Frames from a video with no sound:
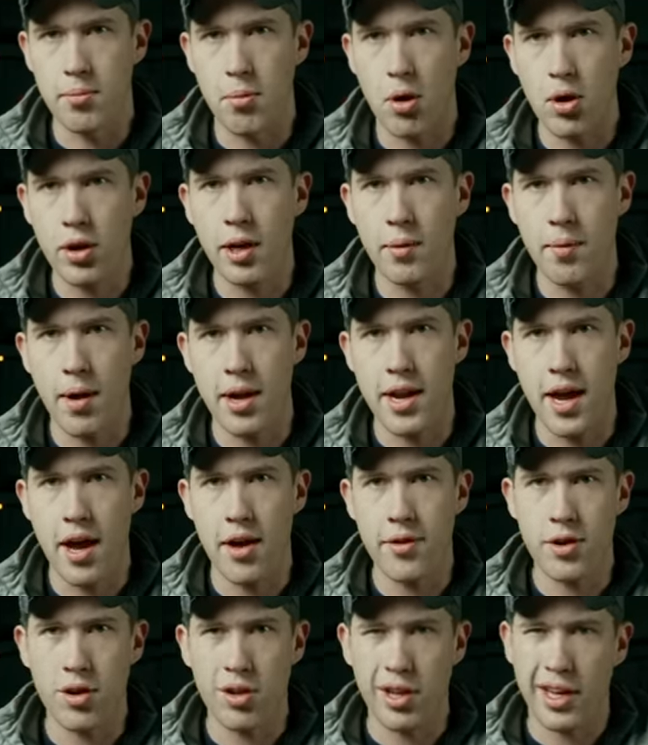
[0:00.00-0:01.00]
the market right
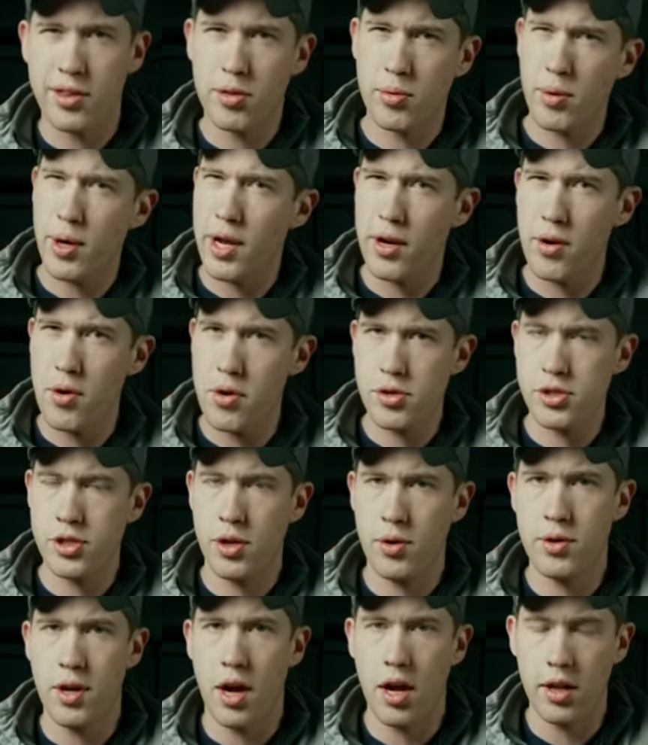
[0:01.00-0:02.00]
now. They're like 300 or
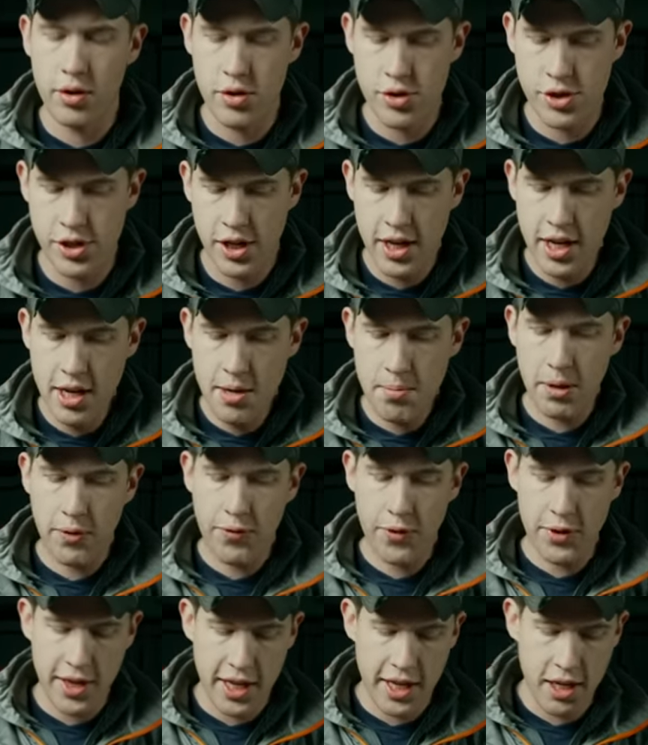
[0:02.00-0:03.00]
so dollars. But
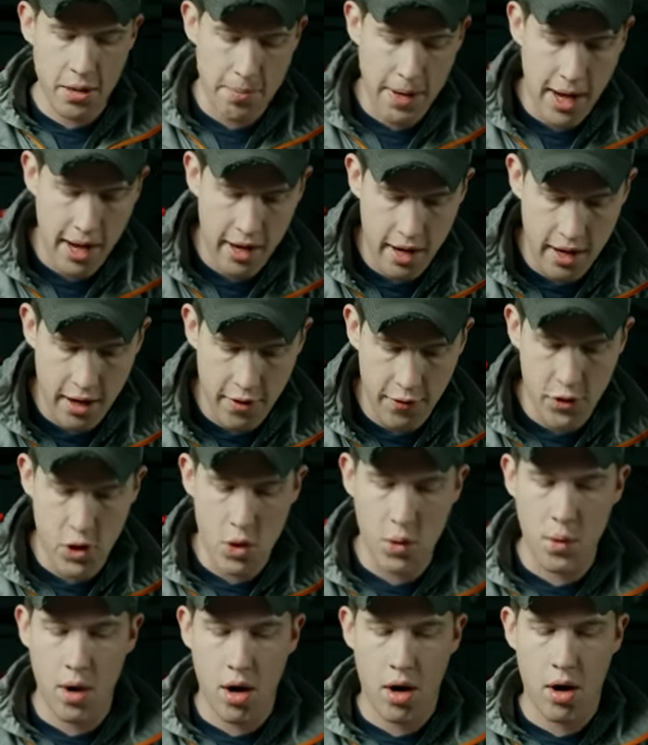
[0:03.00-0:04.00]
if you think about it, if
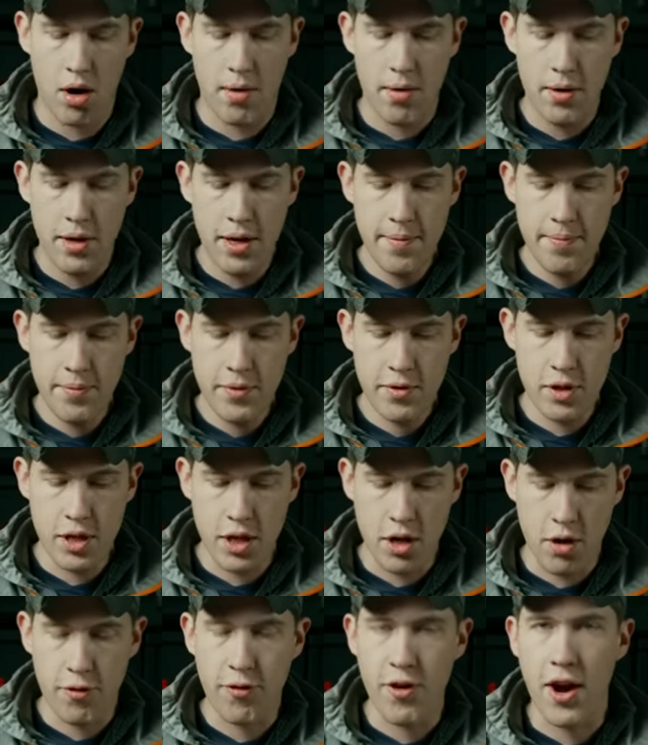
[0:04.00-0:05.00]
you are
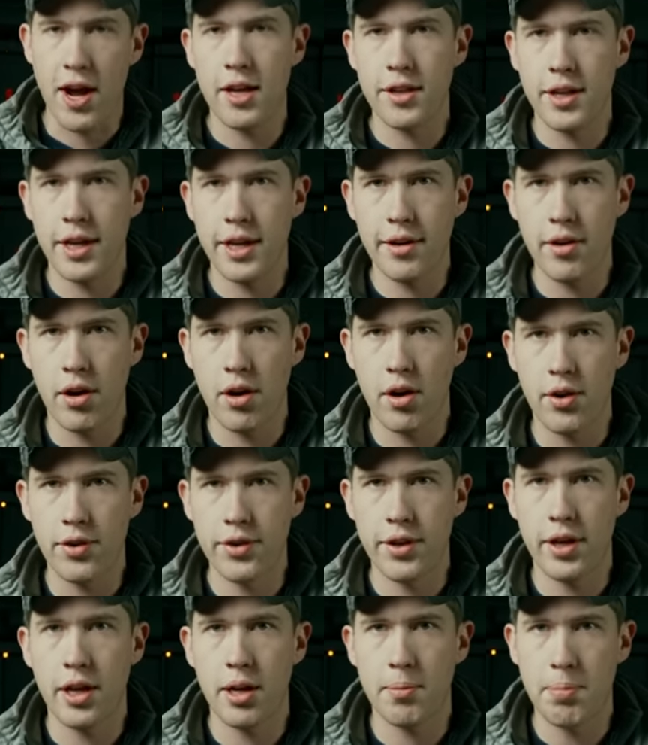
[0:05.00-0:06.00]
you know, filing all
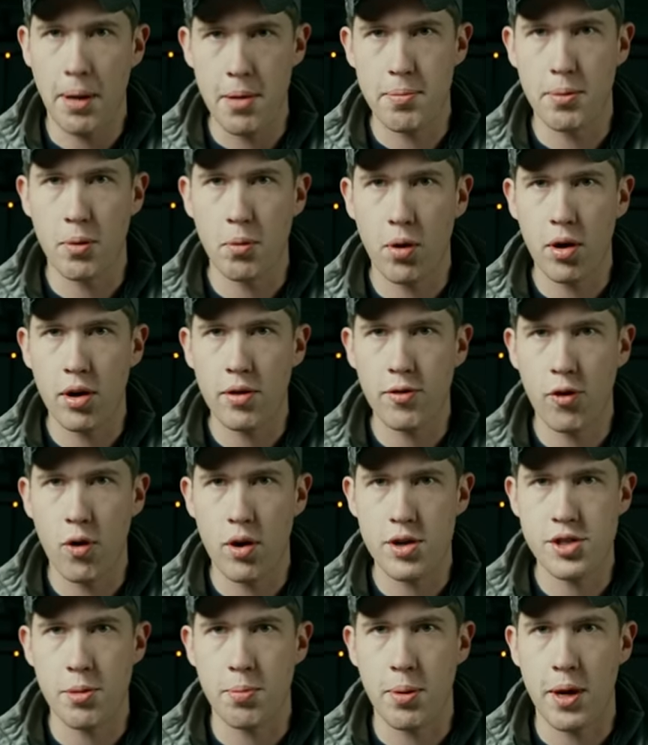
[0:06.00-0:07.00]
the paperwork for
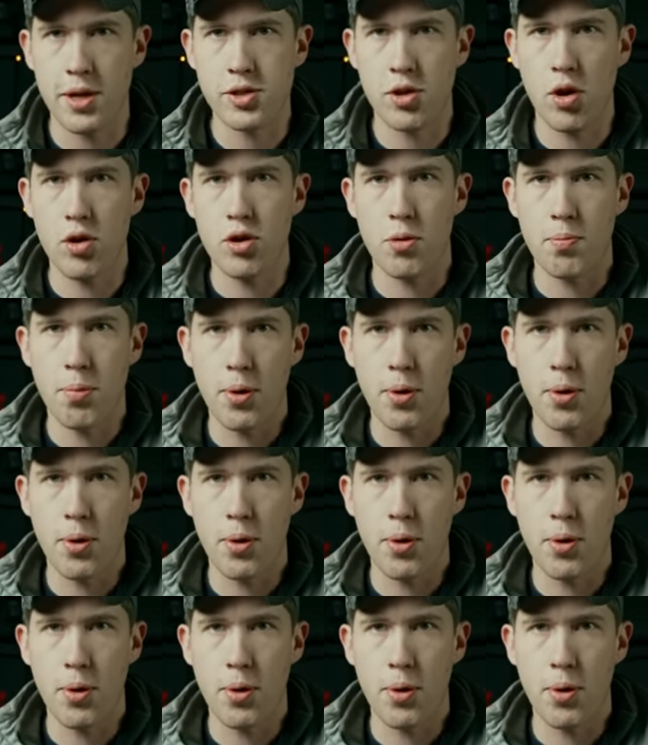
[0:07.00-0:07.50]
a suppressor and you're